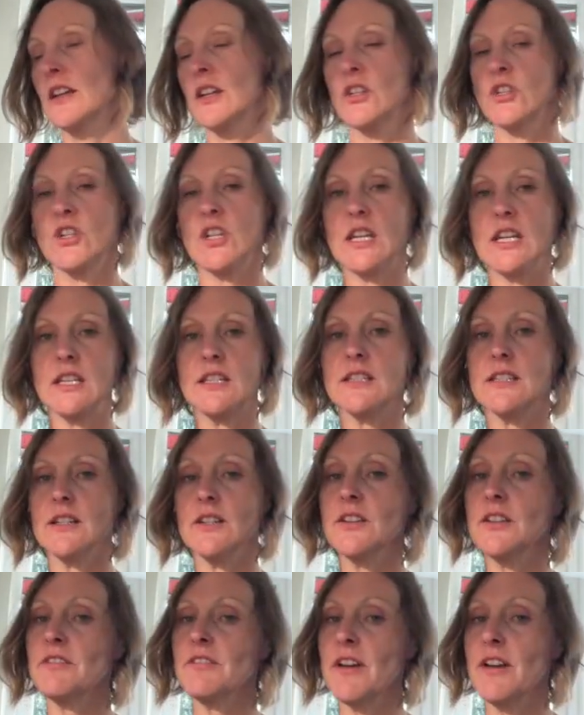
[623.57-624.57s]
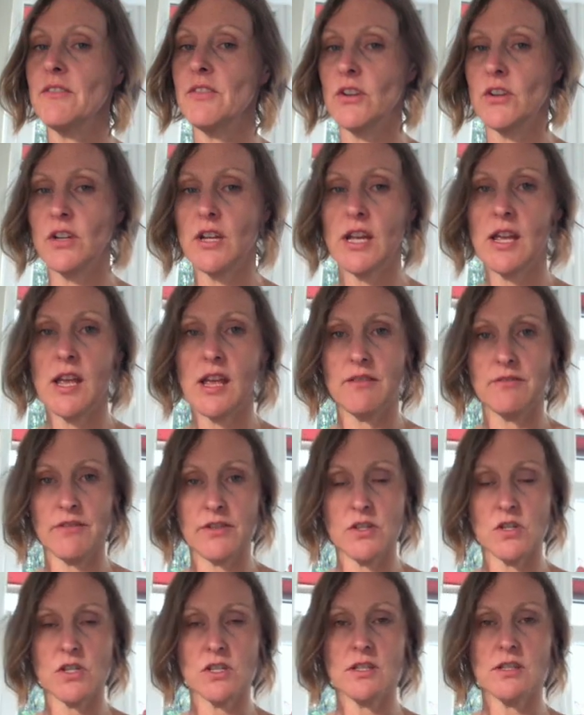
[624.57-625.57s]
She eats dinner at 5:30 and
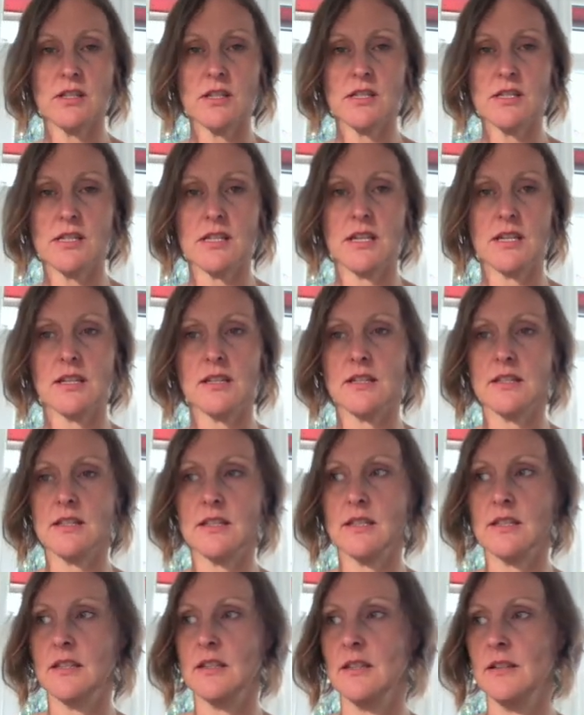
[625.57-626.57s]
finishes at 6